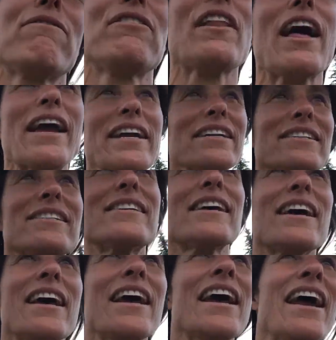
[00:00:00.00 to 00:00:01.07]
flights.
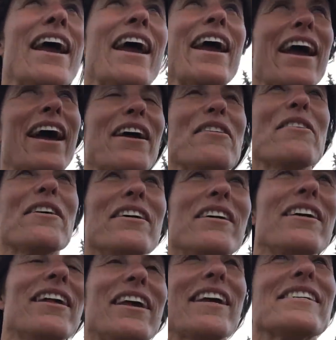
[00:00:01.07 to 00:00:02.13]
And
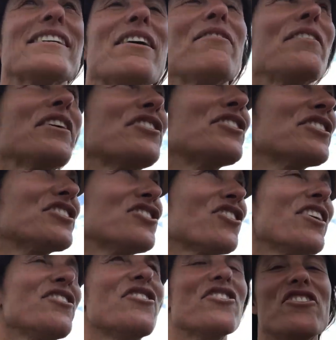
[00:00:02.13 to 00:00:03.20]
like I said, Victor just
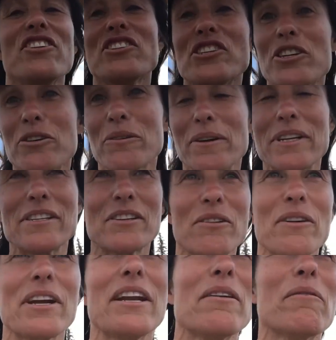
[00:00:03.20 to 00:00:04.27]
trained jiu-jitsu, and so
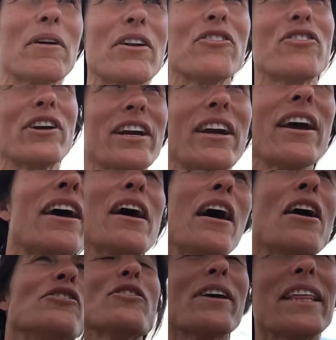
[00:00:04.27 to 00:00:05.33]
he didn't want to drink.
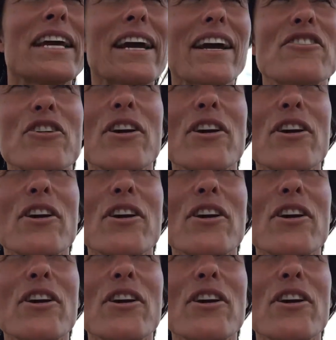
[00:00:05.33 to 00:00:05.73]
So I think I